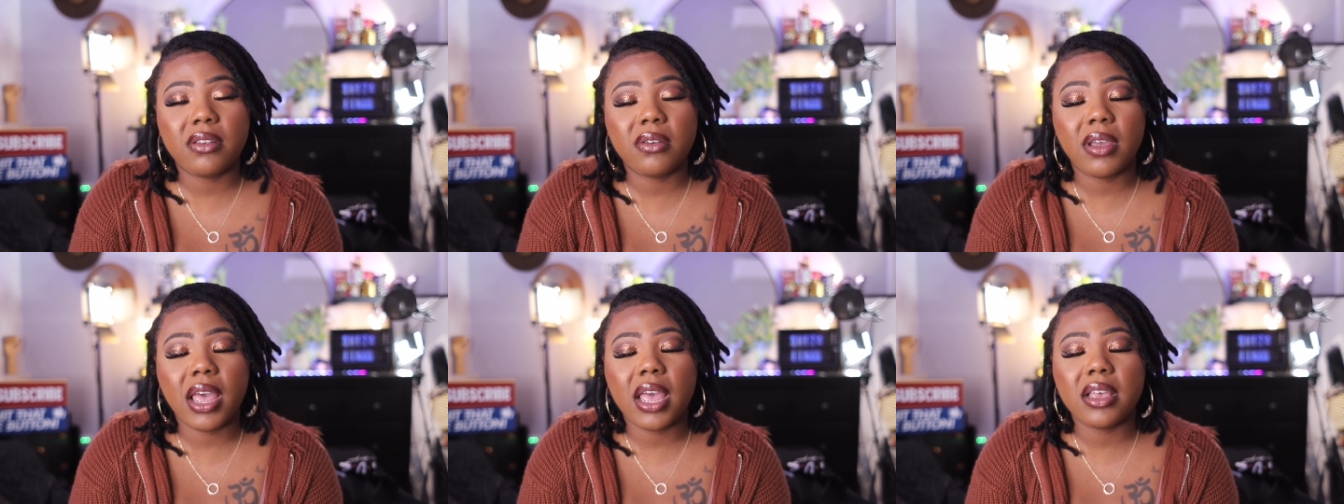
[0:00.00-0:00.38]

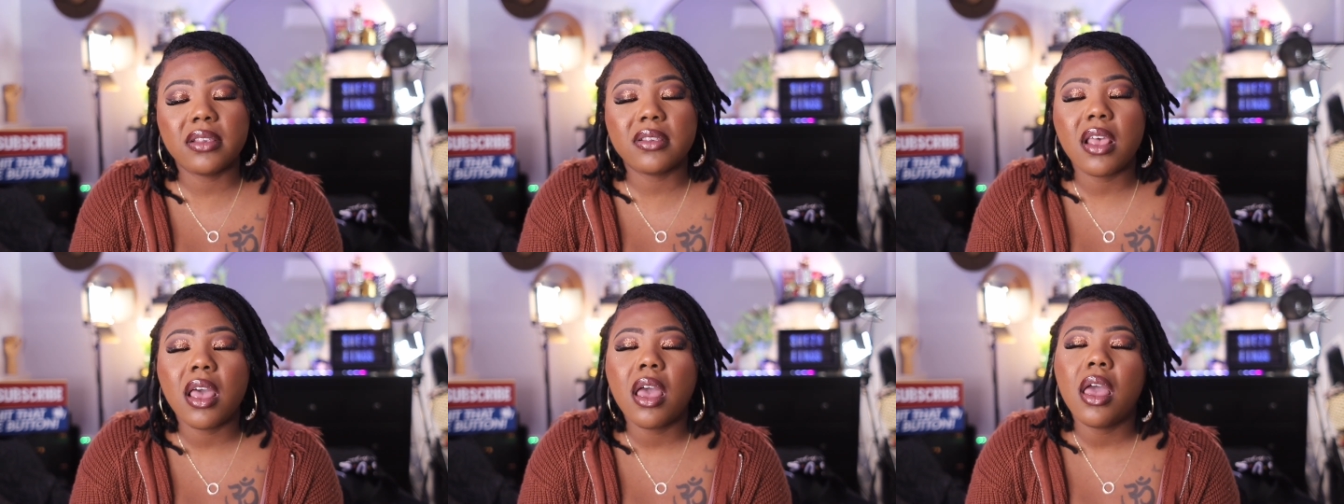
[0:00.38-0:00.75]
you
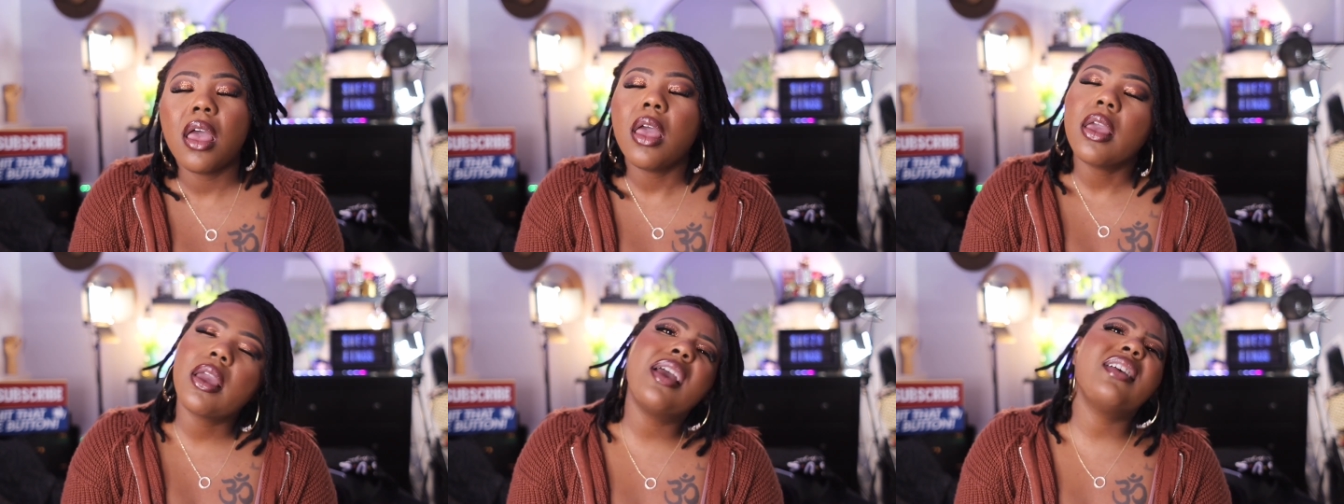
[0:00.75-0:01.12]
guys.
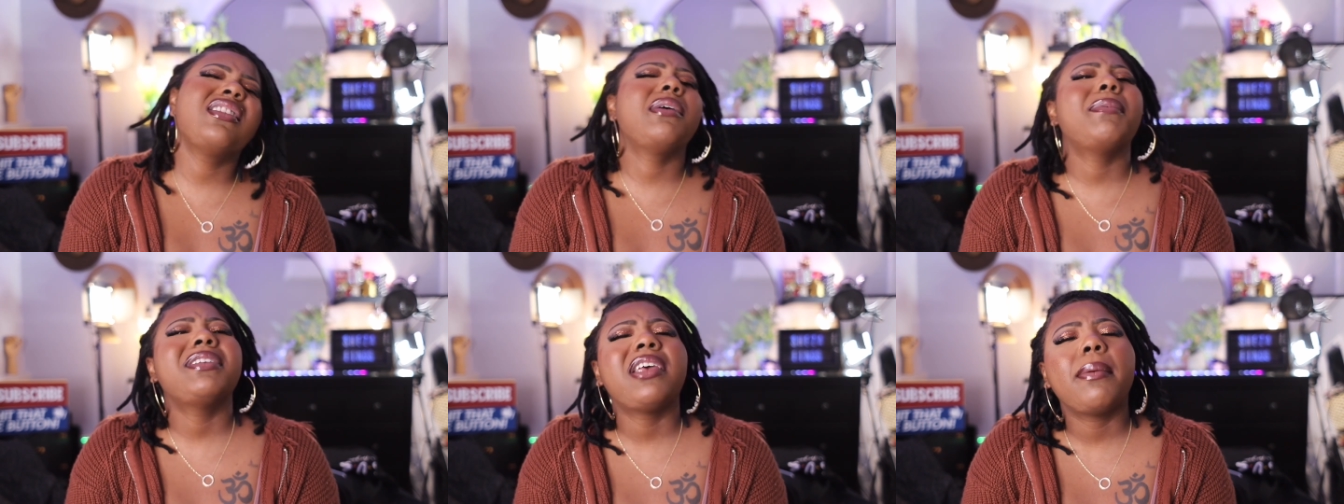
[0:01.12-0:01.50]
Guess
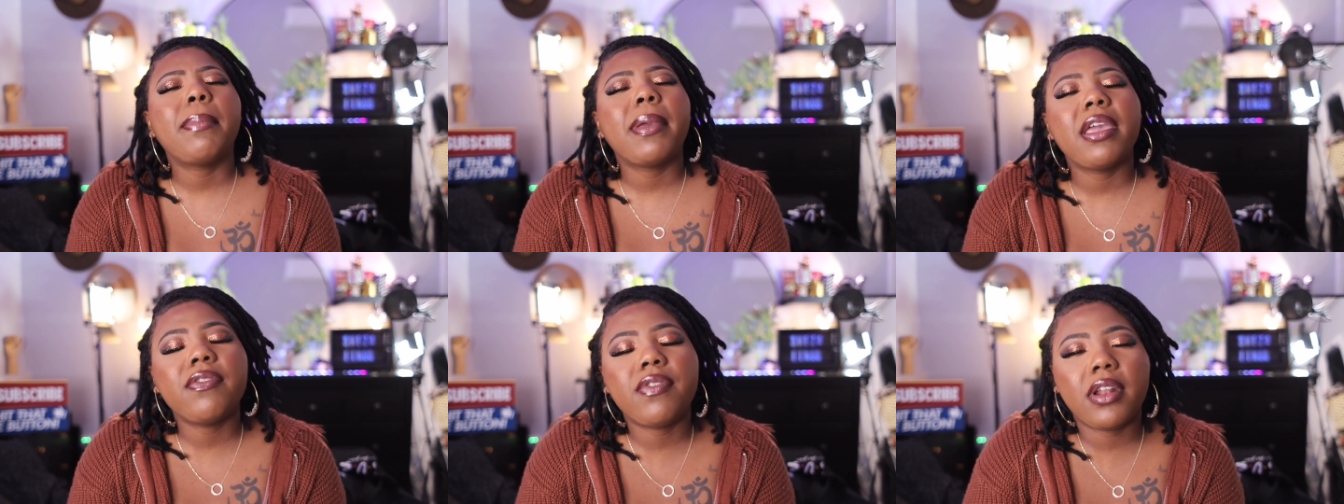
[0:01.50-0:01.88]
how much I
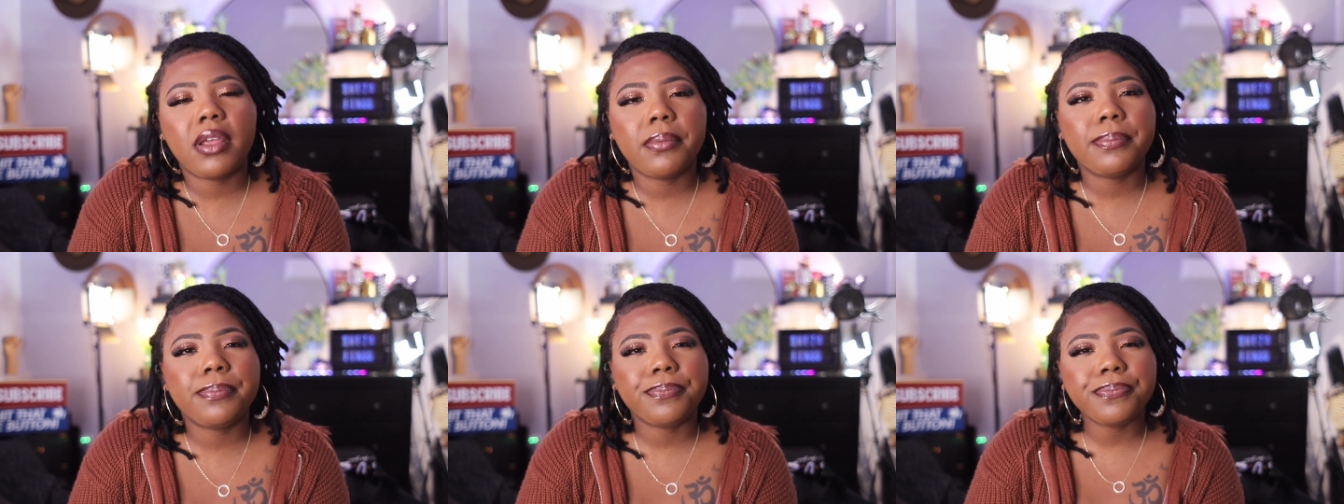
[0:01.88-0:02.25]
paid for
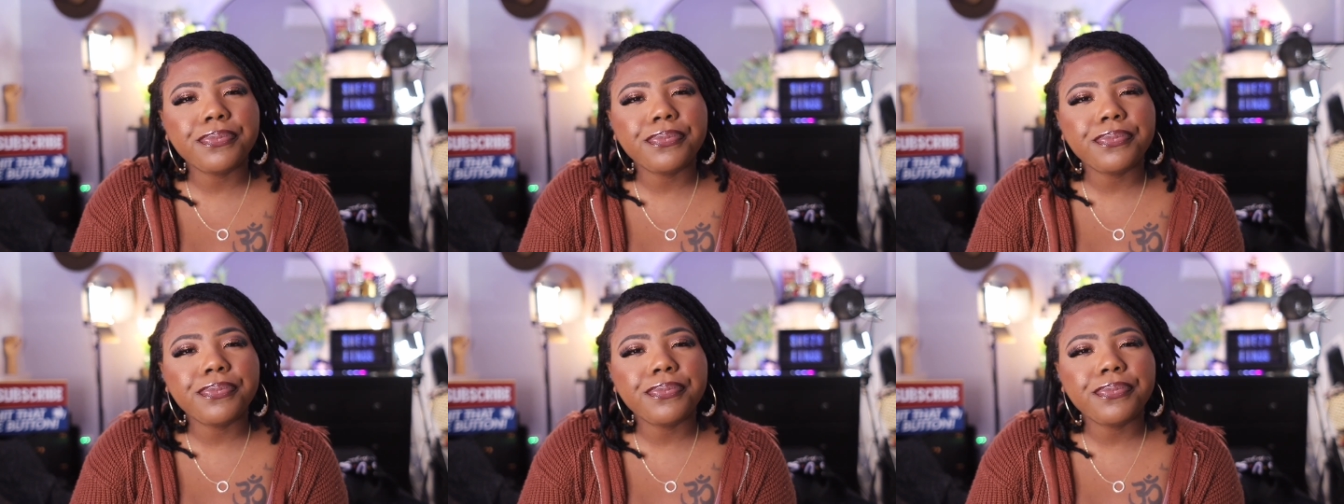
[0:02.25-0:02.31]
them?